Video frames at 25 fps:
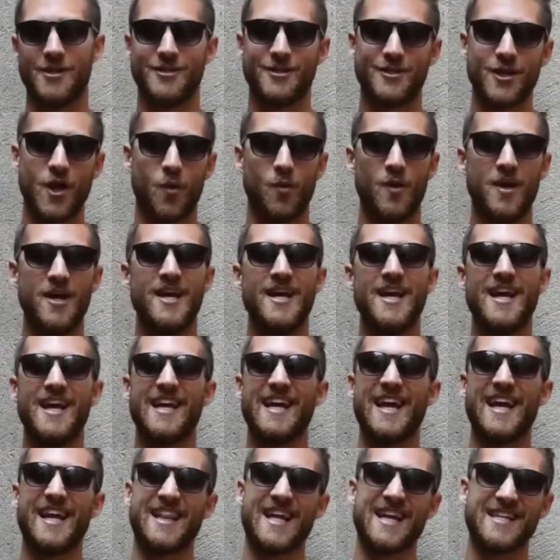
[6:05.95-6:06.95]
So
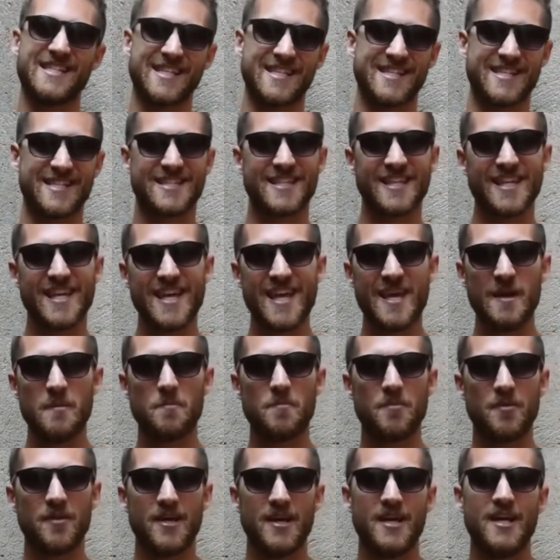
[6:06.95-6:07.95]
getting lots of
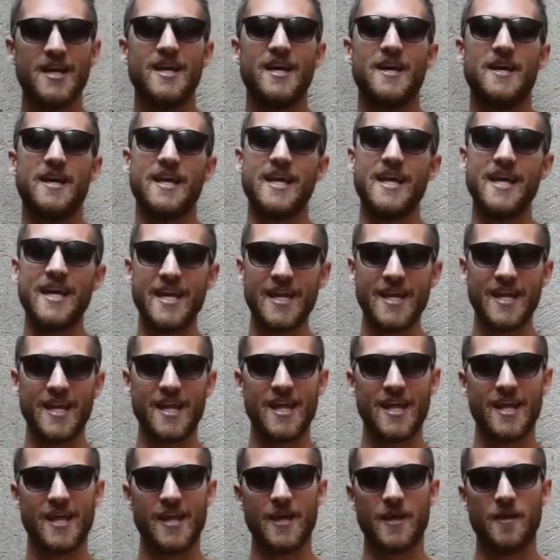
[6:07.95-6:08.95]
sleep,
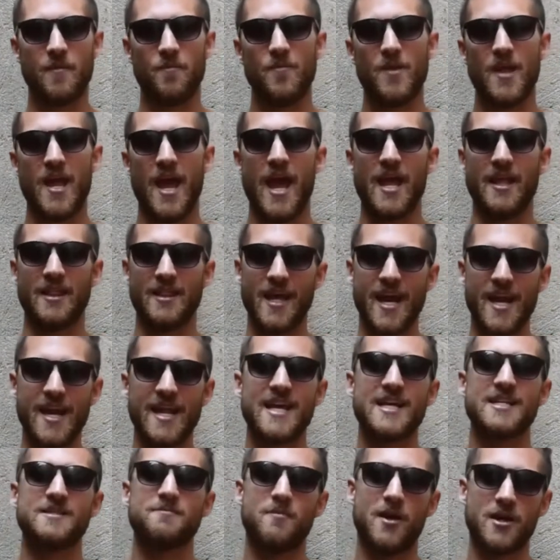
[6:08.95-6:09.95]
eating, and
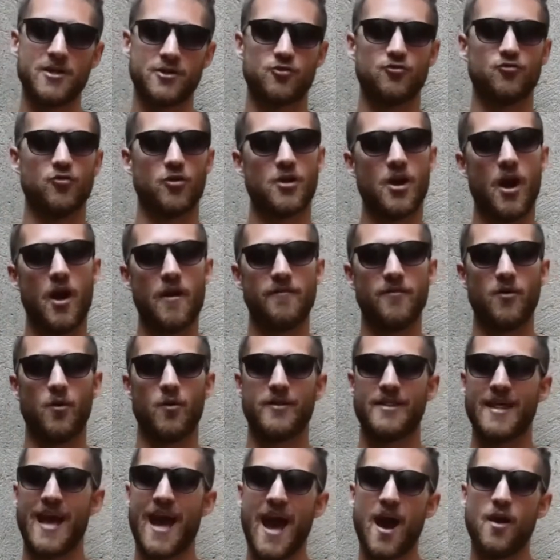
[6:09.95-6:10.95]
letting his muscles recover
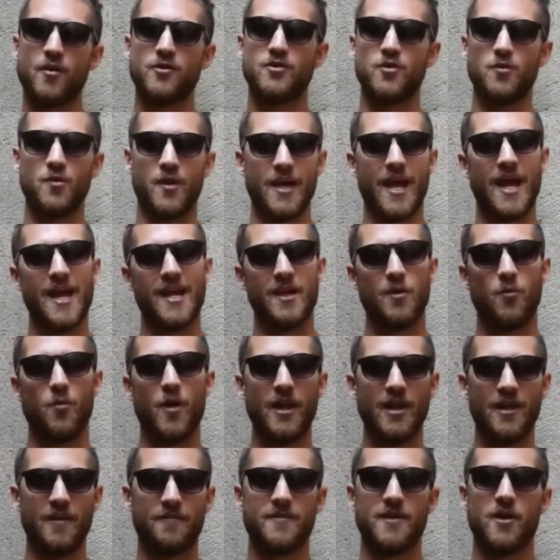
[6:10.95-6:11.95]
without doing any
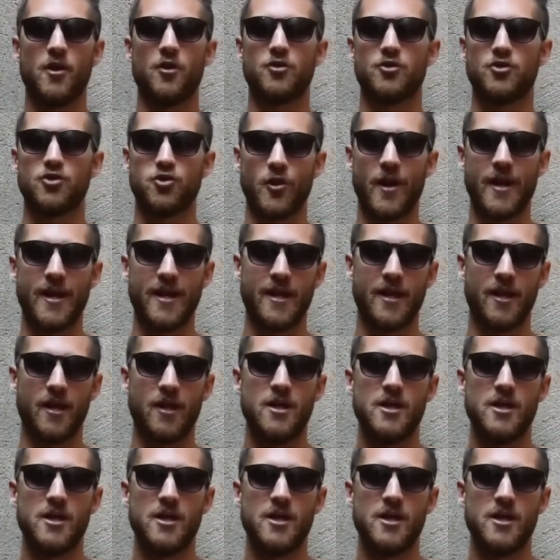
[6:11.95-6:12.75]
weightlifting or training.